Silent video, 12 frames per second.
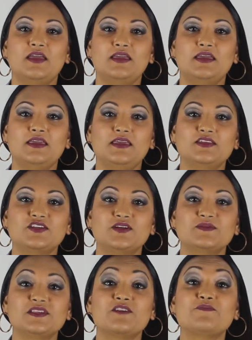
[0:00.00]
in
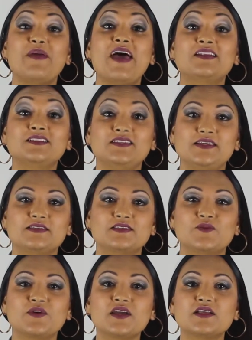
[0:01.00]
terms of penalties.
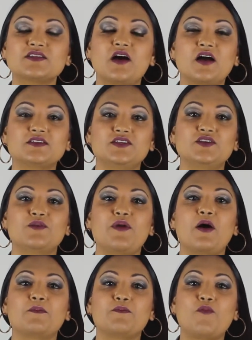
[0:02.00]
So we're going to talk to you
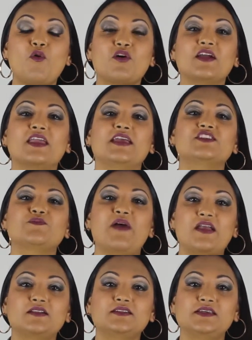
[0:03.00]
about mortgage
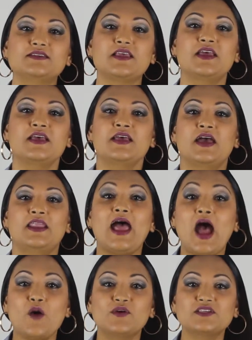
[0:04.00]
penalties and
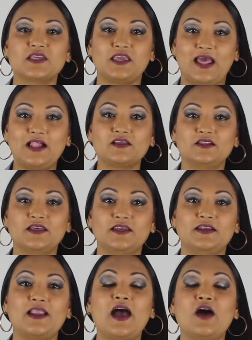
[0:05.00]
how it's
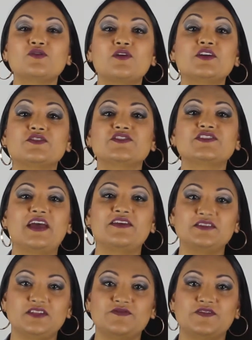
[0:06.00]
calculated and how to understand
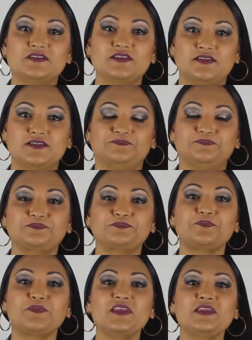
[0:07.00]
the differences.
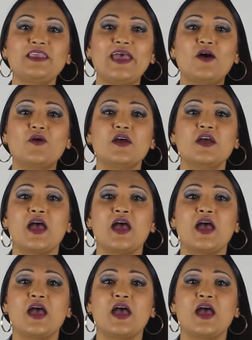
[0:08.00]
Now,